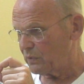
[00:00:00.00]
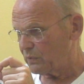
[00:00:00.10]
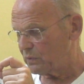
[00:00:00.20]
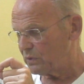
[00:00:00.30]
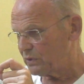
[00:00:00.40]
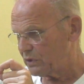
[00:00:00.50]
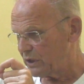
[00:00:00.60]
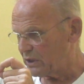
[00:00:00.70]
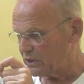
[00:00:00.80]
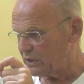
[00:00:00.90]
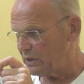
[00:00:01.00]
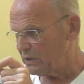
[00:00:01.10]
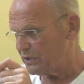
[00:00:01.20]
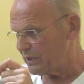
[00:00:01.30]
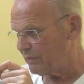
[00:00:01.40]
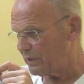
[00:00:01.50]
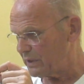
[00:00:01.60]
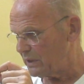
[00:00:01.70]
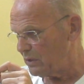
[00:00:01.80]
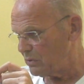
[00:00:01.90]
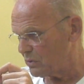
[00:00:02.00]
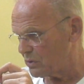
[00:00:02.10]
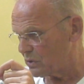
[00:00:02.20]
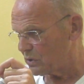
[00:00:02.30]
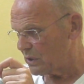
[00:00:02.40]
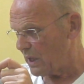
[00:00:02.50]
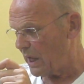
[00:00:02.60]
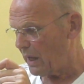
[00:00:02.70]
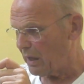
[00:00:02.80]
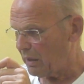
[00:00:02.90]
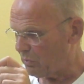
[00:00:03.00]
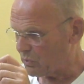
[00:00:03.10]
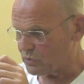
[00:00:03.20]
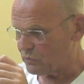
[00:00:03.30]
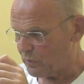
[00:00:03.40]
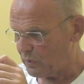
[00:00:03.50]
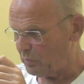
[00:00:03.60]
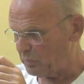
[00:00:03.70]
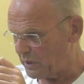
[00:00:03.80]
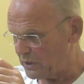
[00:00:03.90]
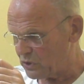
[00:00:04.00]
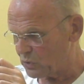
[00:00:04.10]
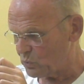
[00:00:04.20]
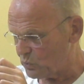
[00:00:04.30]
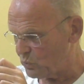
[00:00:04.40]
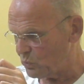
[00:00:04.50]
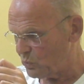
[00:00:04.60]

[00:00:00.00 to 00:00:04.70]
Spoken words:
16, 17 years, and I was very pleased to do